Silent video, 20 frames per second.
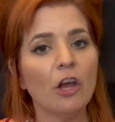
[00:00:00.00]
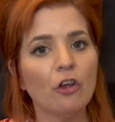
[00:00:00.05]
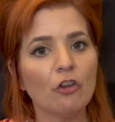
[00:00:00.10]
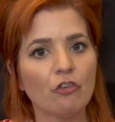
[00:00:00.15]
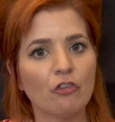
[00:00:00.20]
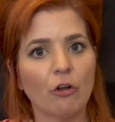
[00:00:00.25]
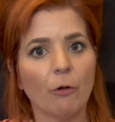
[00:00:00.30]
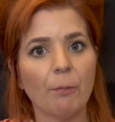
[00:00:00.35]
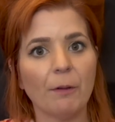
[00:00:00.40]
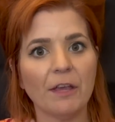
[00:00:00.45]

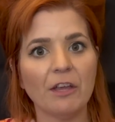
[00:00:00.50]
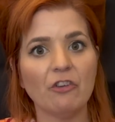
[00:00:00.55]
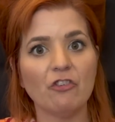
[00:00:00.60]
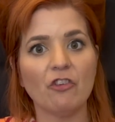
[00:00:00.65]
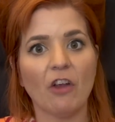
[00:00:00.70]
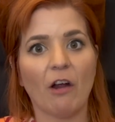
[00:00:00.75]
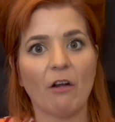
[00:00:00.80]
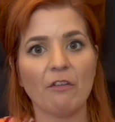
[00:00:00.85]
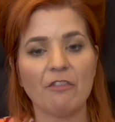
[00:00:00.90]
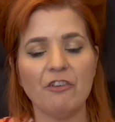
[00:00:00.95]
shopping in
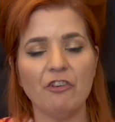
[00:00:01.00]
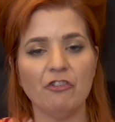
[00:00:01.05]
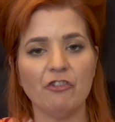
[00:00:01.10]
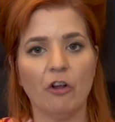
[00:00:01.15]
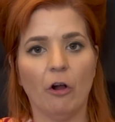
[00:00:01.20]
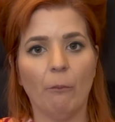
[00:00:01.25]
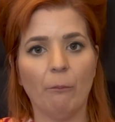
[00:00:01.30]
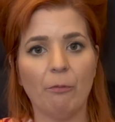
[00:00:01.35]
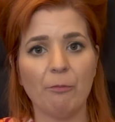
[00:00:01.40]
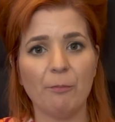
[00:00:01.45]
charity
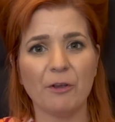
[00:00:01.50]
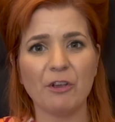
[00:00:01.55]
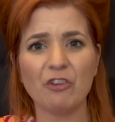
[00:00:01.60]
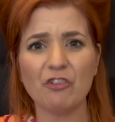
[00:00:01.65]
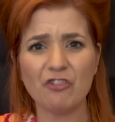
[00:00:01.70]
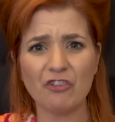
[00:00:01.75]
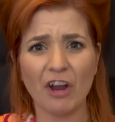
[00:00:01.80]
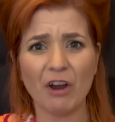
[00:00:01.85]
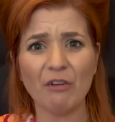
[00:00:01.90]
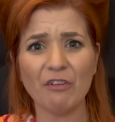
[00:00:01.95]
shops, because
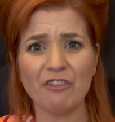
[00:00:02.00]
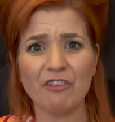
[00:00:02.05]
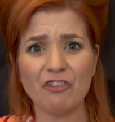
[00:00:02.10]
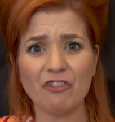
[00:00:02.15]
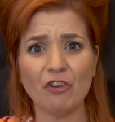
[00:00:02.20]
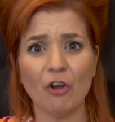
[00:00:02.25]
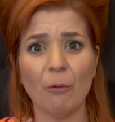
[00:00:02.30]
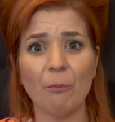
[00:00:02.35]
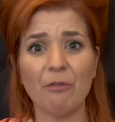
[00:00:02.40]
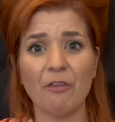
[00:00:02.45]
charity
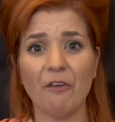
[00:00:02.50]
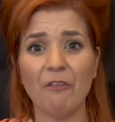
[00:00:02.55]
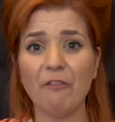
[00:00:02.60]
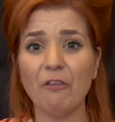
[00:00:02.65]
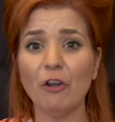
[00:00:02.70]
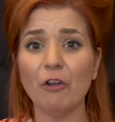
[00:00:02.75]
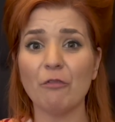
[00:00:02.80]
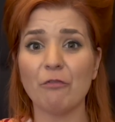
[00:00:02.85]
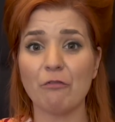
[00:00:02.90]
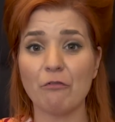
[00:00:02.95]
shops are
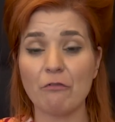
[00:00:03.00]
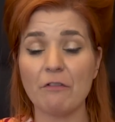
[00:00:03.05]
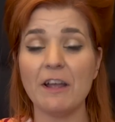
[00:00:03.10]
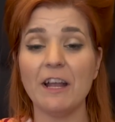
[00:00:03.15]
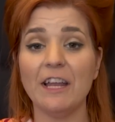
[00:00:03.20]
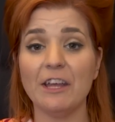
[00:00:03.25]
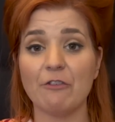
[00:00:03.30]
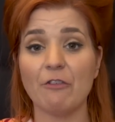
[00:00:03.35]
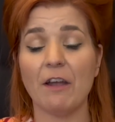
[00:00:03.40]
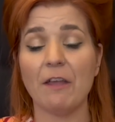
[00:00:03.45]
full of
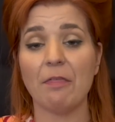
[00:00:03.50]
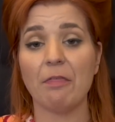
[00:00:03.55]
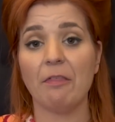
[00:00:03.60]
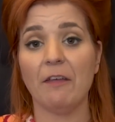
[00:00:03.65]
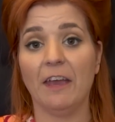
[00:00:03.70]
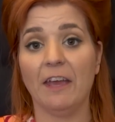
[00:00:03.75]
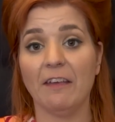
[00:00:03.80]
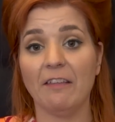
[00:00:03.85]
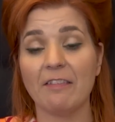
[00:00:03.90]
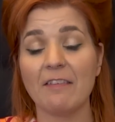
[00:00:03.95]
really great
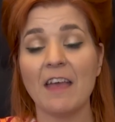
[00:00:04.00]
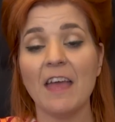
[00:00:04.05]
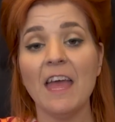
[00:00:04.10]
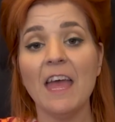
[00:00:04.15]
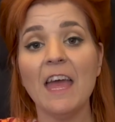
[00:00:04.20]
things.